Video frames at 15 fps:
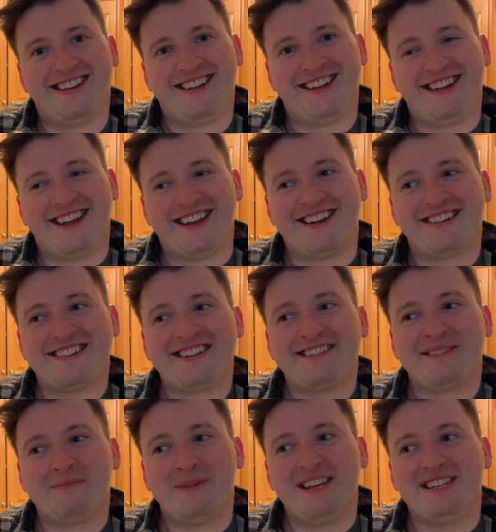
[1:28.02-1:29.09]
And I think the
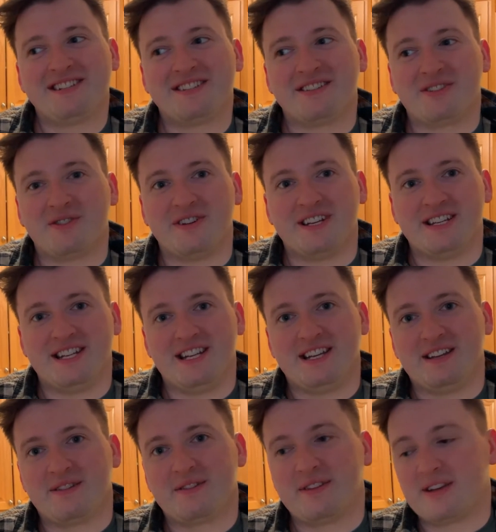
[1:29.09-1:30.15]
peach and the green tea
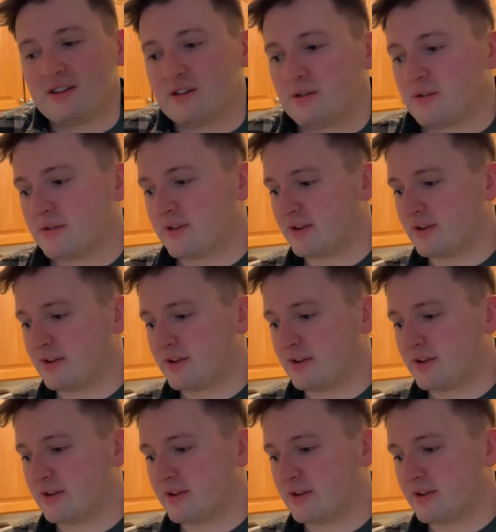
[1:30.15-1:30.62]
is like a good thing.